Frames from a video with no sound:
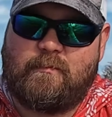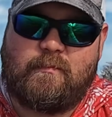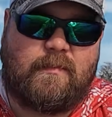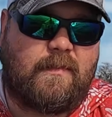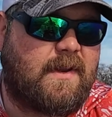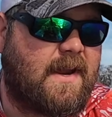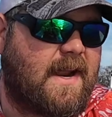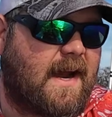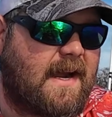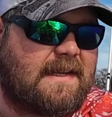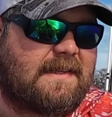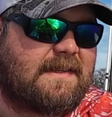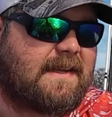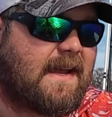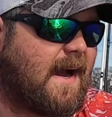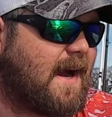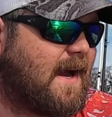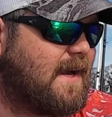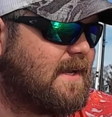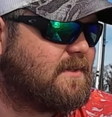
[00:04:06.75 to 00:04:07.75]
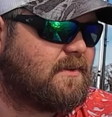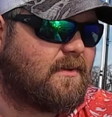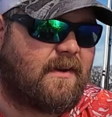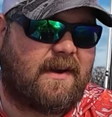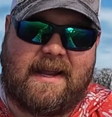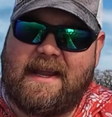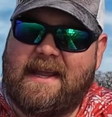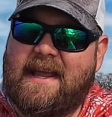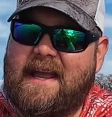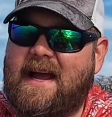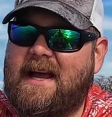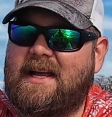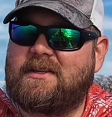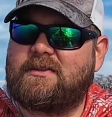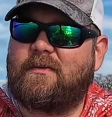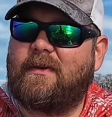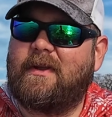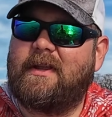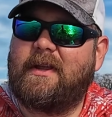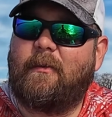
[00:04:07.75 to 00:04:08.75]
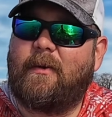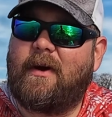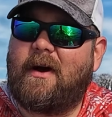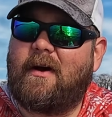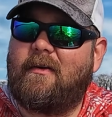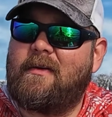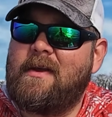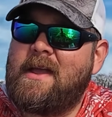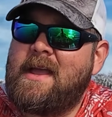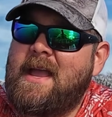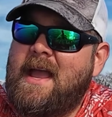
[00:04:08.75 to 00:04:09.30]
Nice guides on it, casts really well.